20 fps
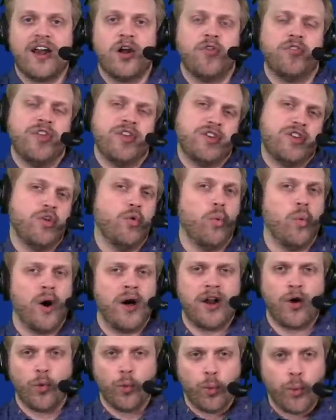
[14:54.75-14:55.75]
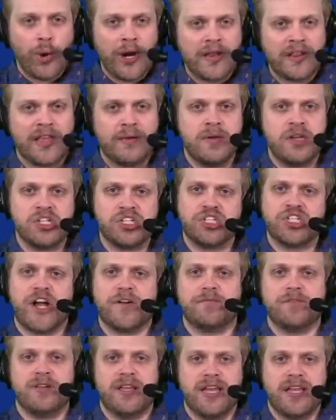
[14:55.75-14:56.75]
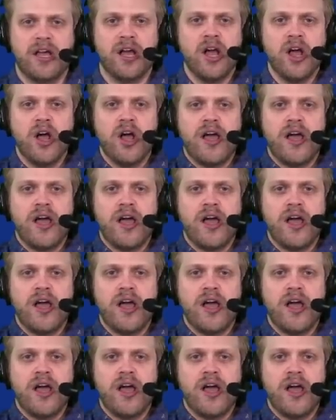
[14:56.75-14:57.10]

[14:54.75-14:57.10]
I don't think you want to really be shuffling